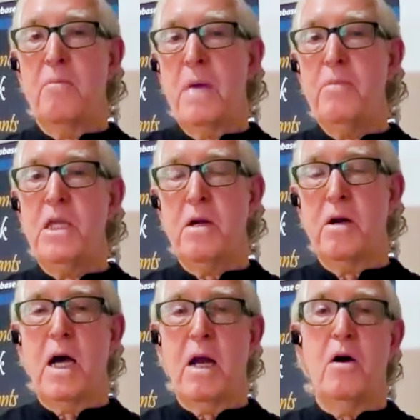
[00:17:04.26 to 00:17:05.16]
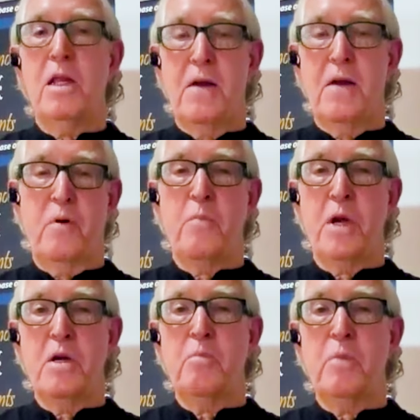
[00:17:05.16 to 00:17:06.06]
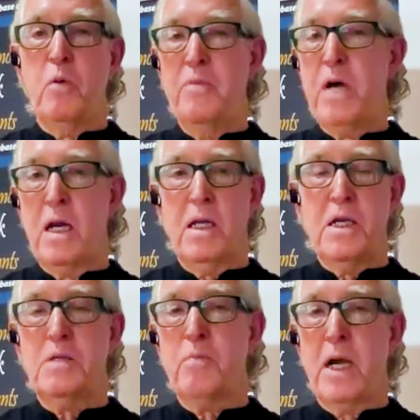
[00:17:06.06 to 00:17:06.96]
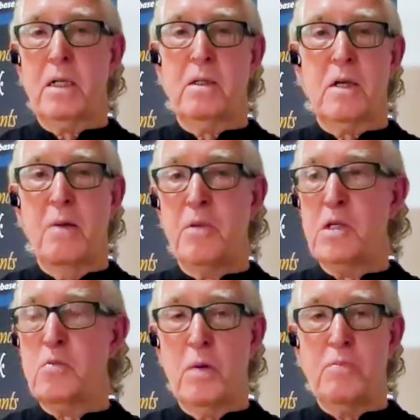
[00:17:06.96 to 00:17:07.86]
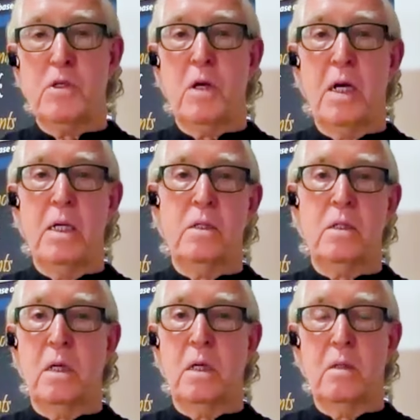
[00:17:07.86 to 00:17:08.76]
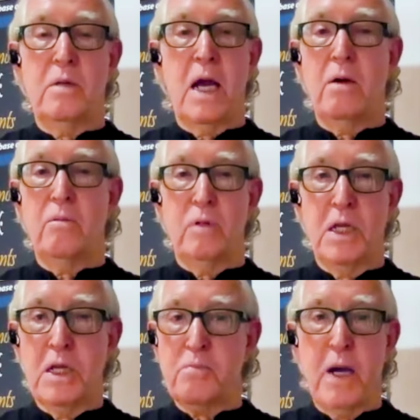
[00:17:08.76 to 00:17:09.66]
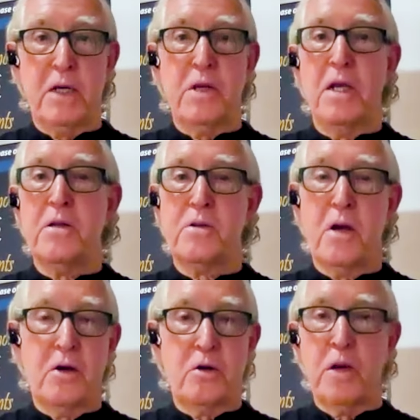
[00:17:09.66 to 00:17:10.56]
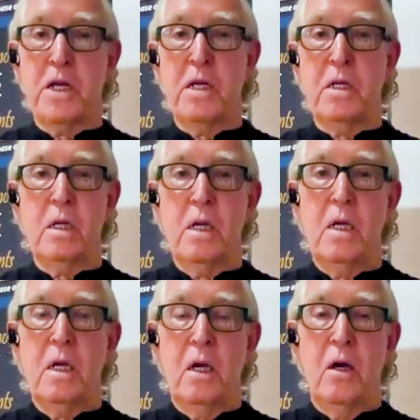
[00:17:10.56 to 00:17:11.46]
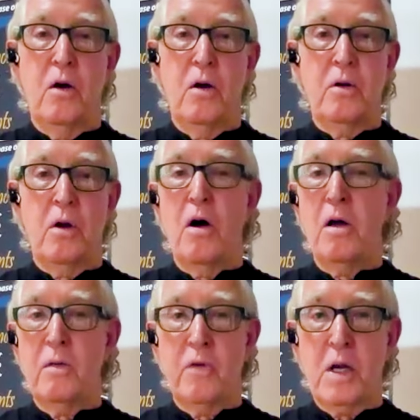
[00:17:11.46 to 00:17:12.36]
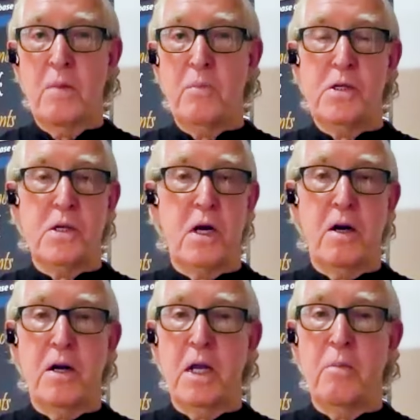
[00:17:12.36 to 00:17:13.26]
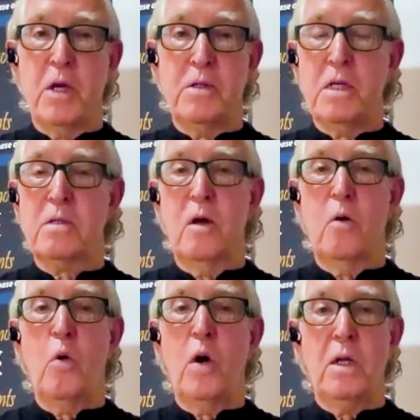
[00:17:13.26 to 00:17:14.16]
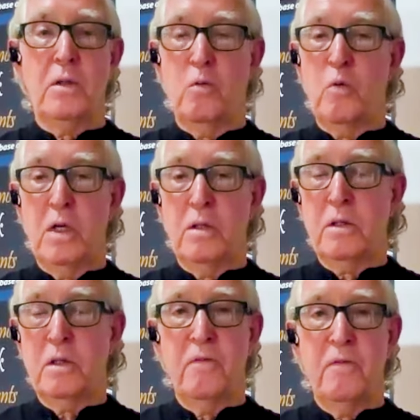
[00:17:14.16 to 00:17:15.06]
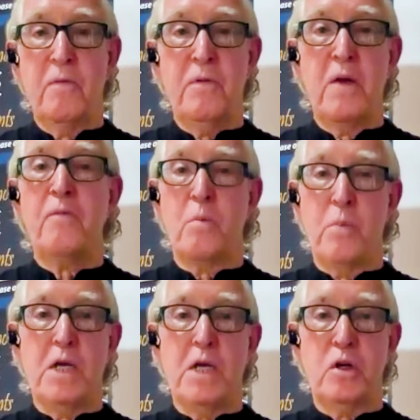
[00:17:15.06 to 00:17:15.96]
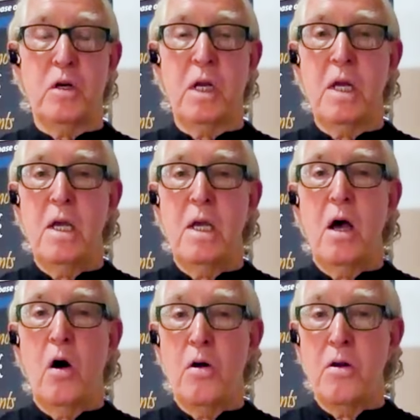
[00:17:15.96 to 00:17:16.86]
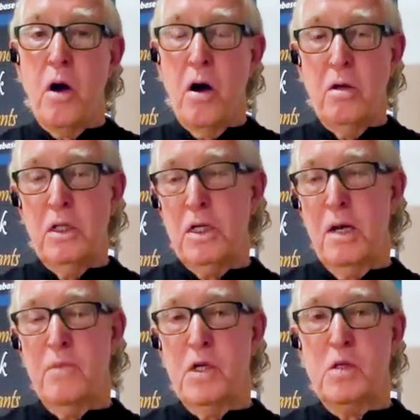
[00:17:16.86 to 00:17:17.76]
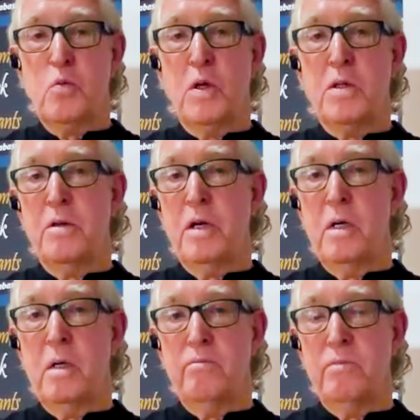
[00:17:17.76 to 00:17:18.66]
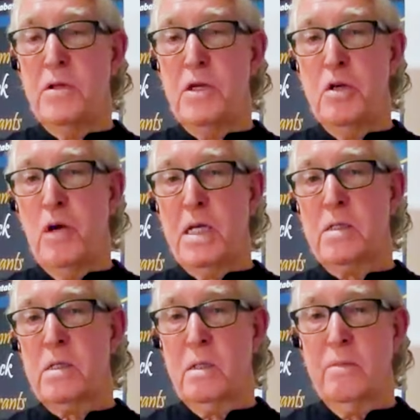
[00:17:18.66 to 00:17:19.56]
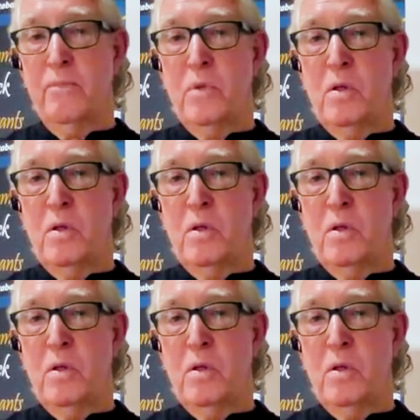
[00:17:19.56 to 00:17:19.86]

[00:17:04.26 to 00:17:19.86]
yeah, maybe they're not all that familiar, but we've got links back to companies' websites, now links back to insider trading on all of our companies in our database. Just a wealth of information on all the companies, whether they're in the US,